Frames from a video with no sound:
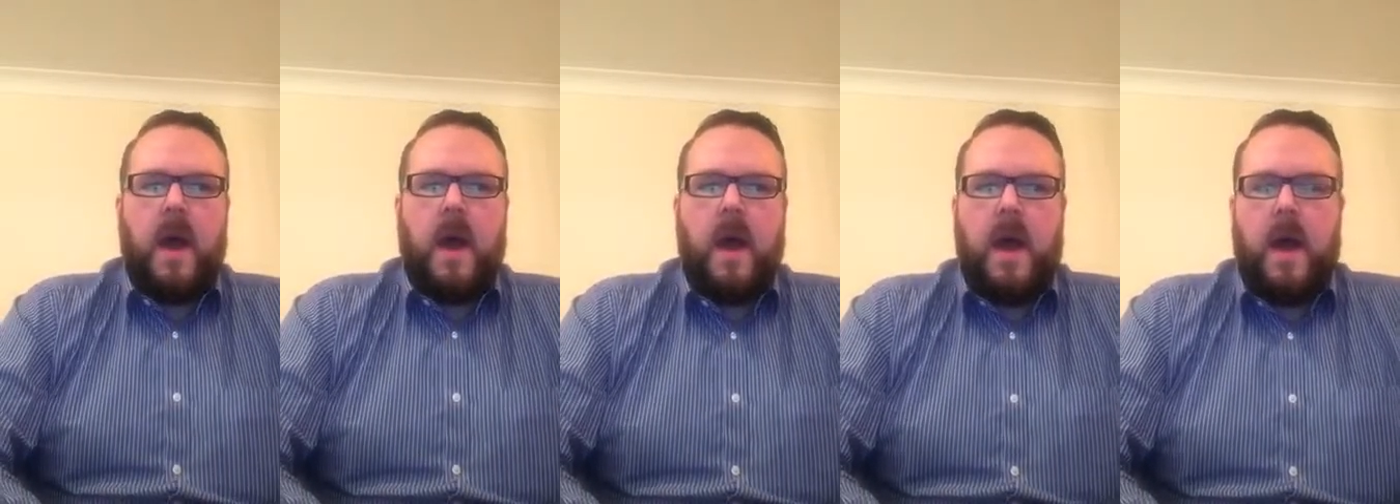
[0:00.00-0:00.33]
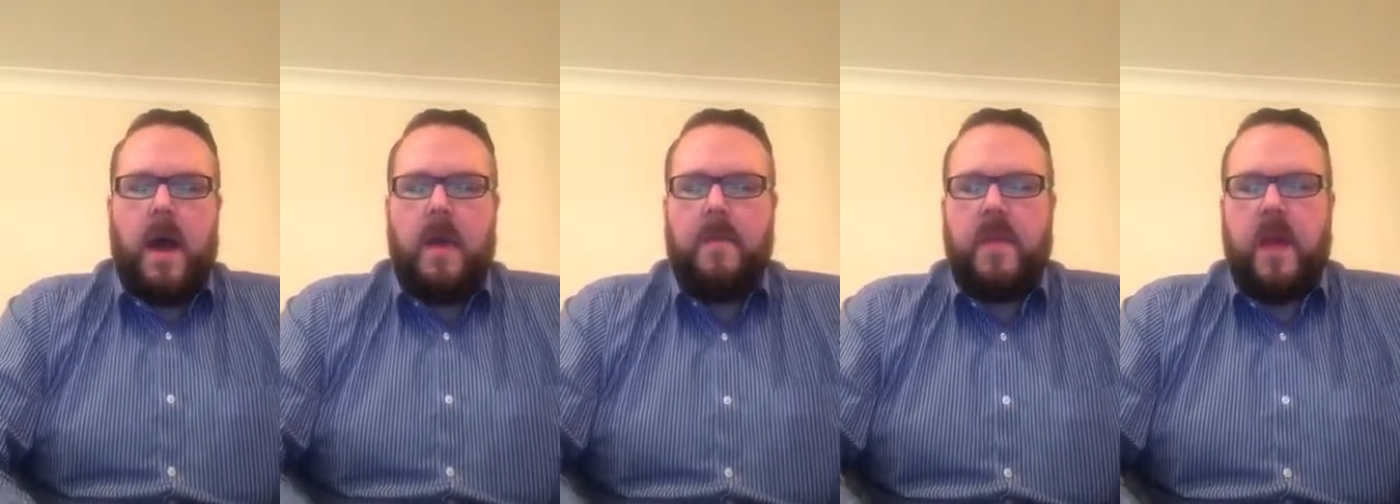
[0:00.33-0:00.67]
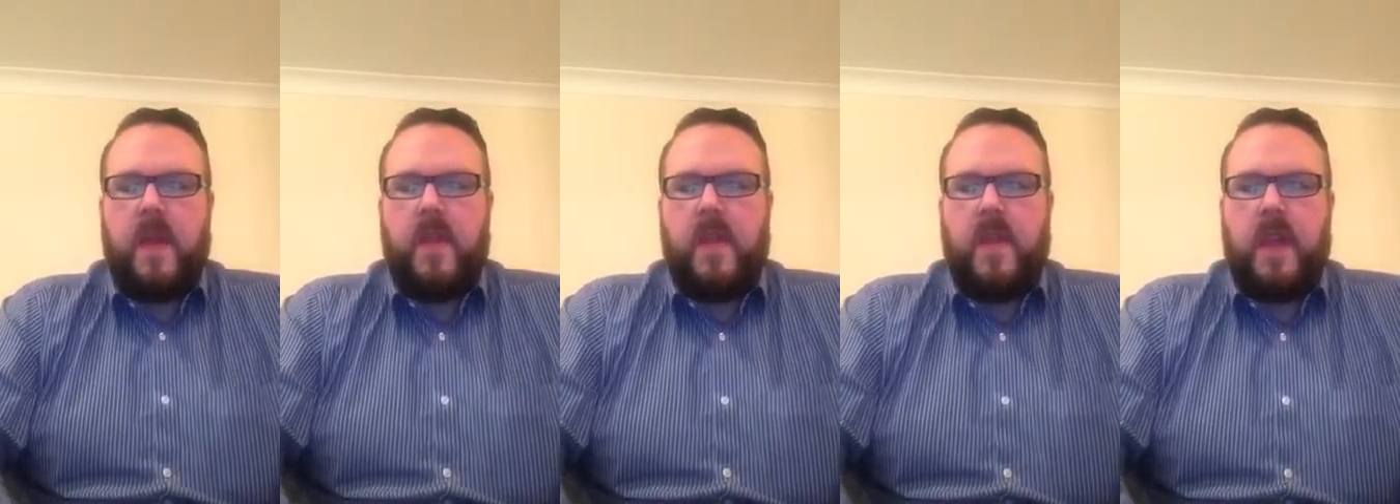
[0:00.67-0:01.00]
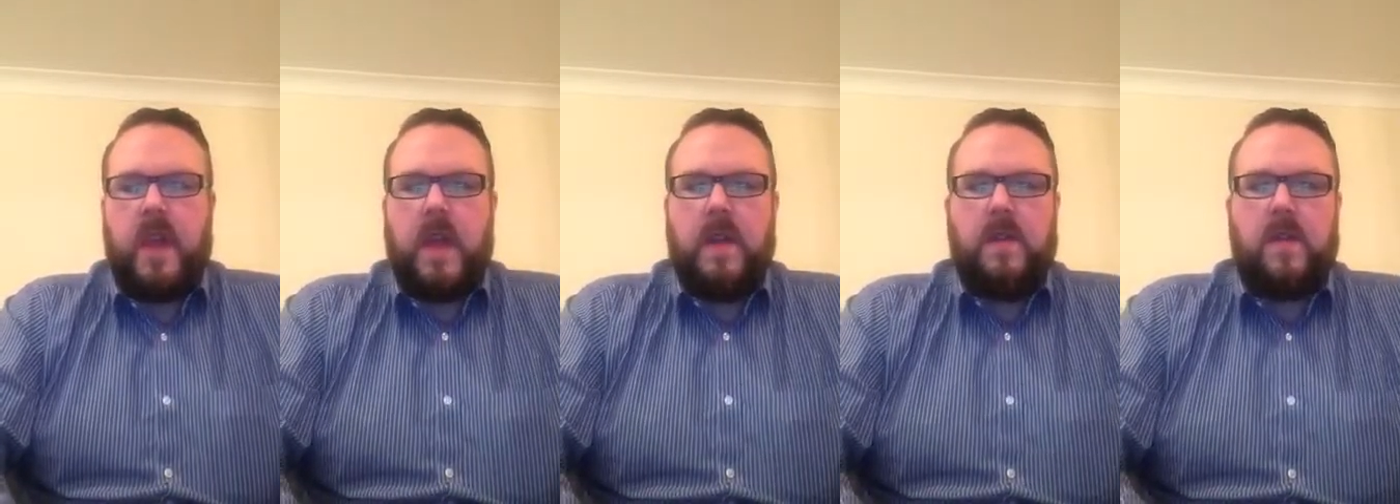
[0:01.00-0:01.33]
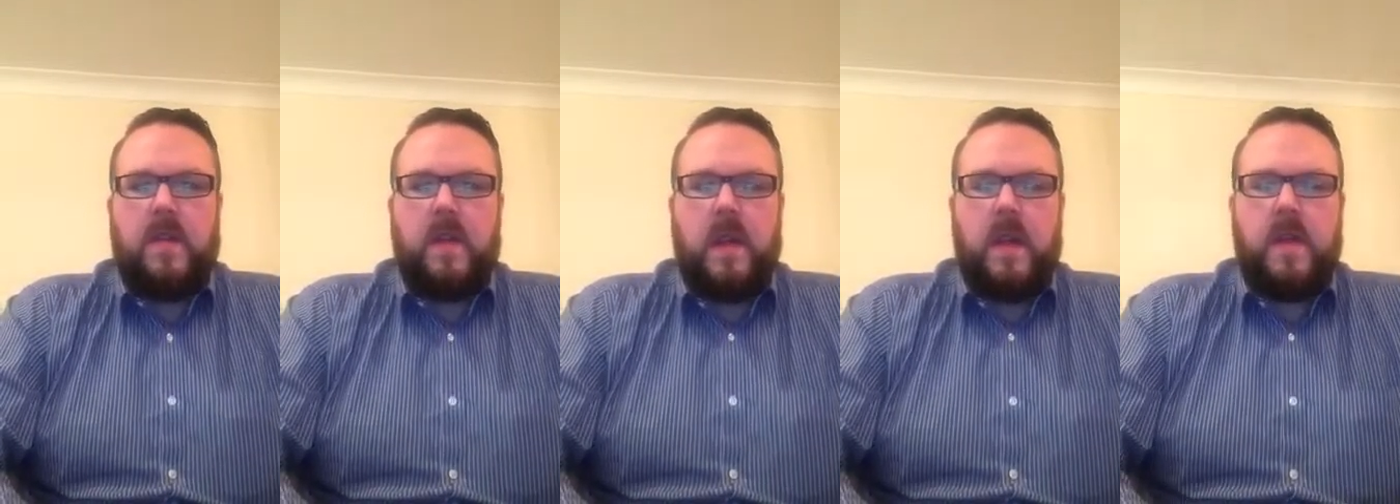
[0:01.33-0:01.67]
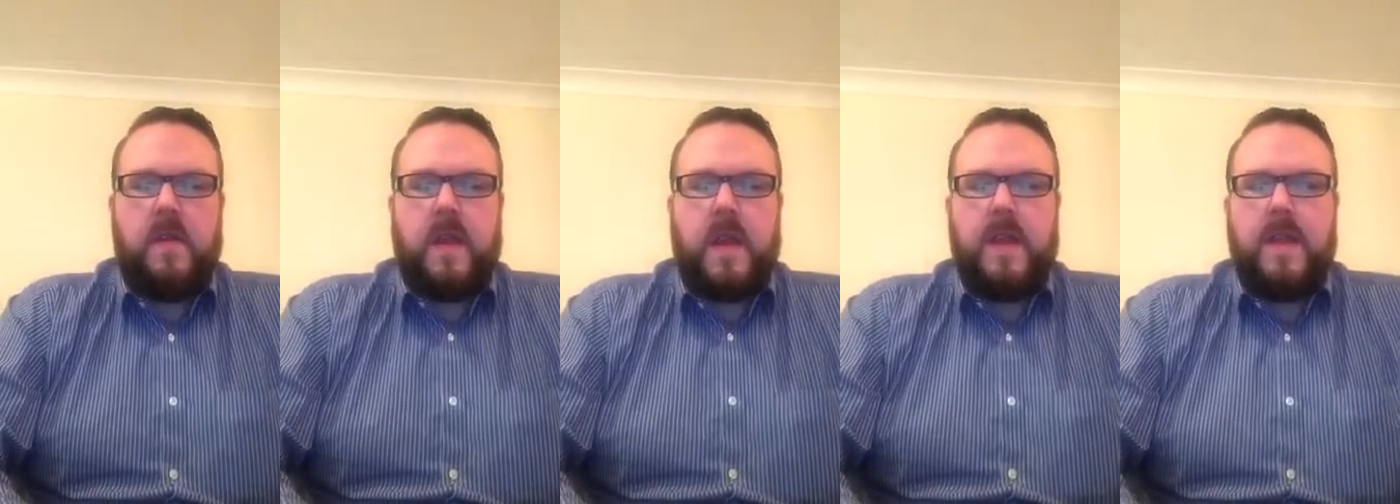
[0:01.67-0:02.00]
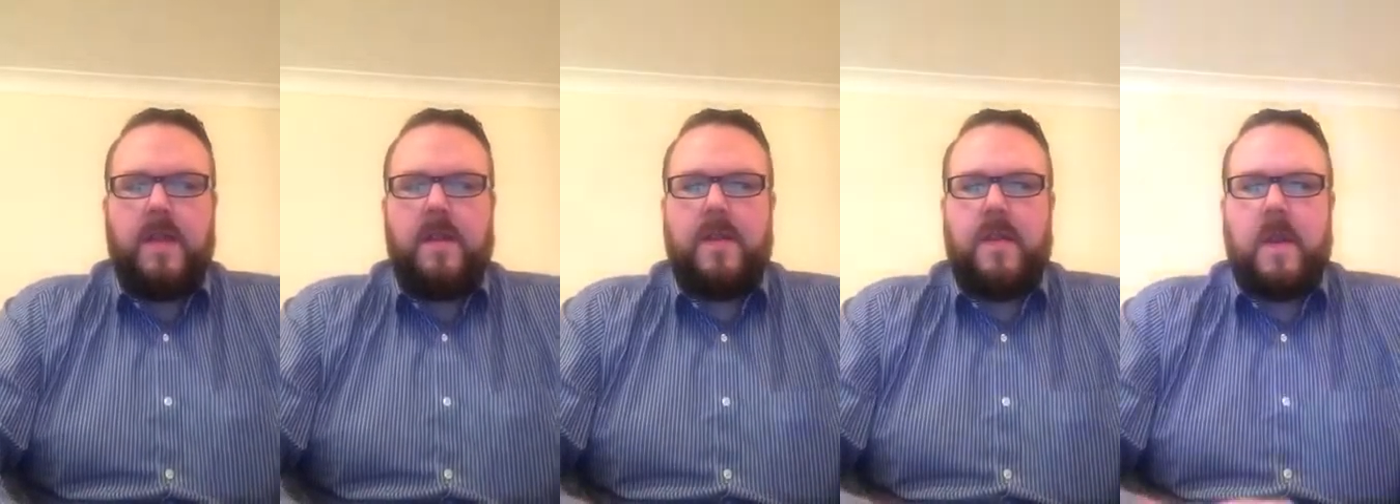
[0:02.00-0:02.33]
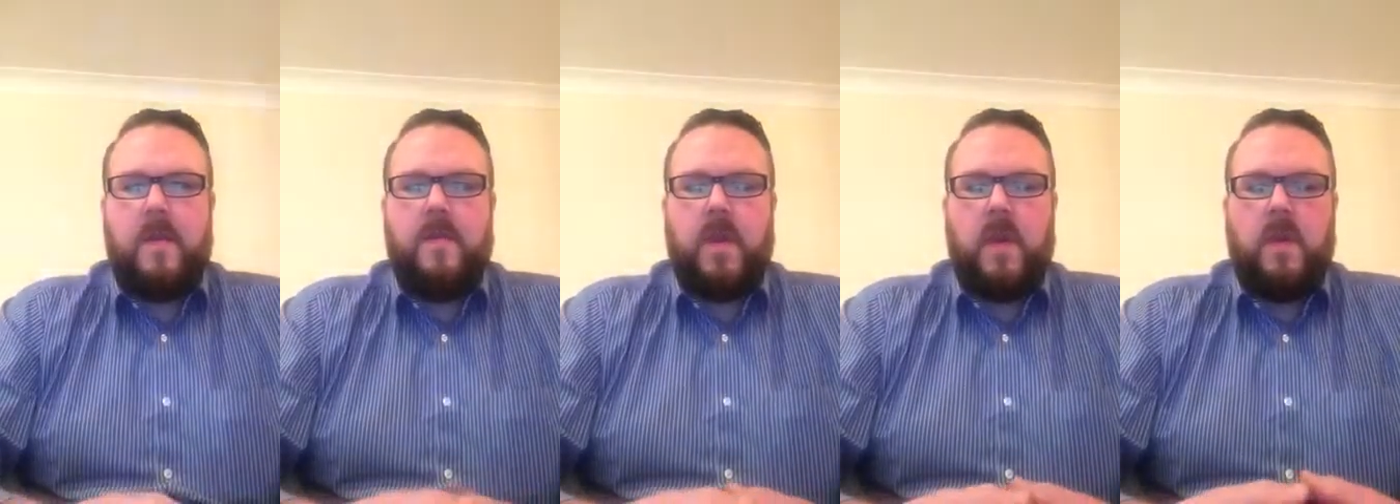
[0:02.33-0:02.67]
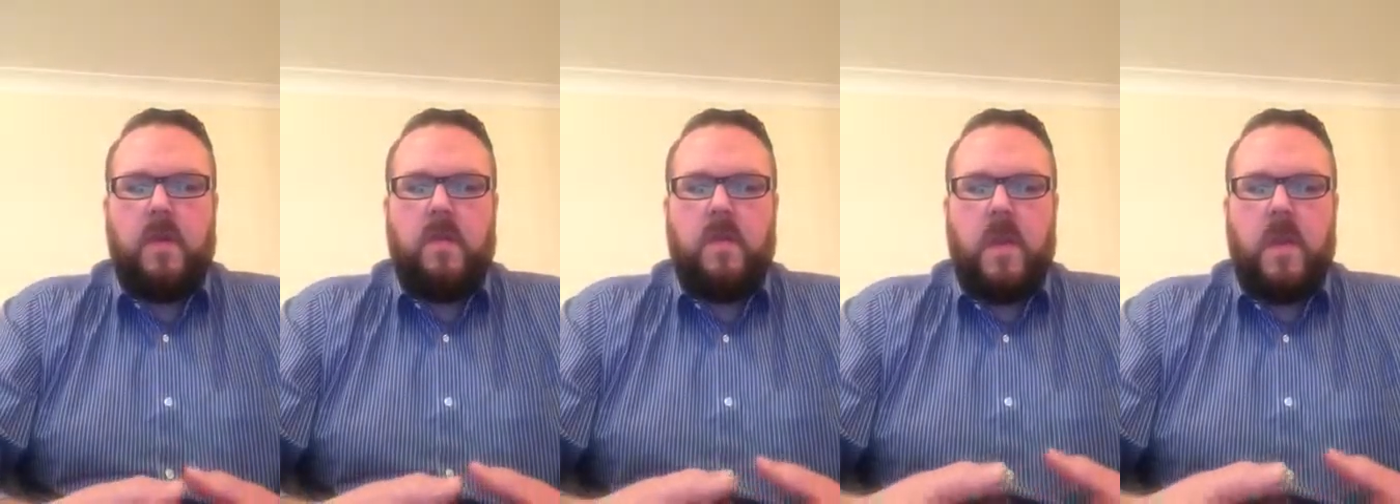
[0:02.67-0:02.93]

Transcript: The other thing it's stated is you